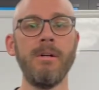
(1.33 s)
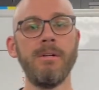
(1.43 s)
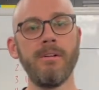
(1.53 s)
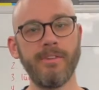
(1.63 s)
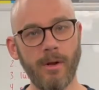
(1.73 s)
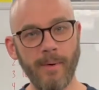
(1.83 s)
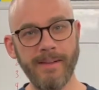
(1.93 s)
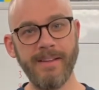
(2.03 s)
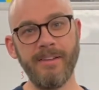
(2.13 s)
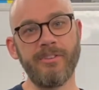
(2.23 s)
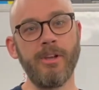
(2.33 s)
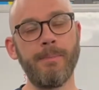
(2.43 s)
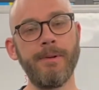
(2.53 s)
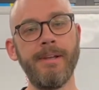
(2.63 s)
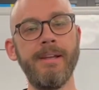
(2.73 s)
Salvete
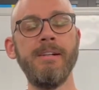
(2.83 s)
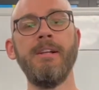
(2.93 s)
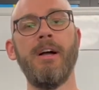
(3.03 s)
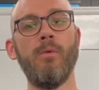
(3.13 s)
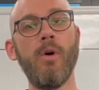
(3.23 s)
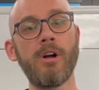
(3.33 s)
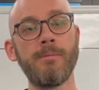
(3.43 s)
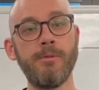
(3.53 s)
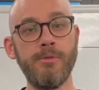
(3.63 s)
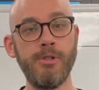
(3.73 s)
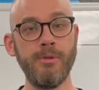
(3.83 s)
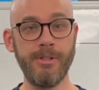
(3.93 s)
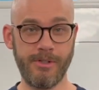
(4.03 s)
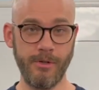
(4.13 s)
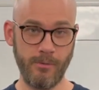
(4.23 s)
discipuli, welcome to Unit
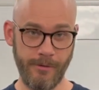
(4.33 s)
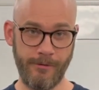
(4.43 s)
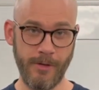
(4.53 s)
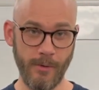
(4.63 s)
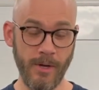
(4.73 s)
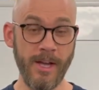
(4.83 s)
2 review.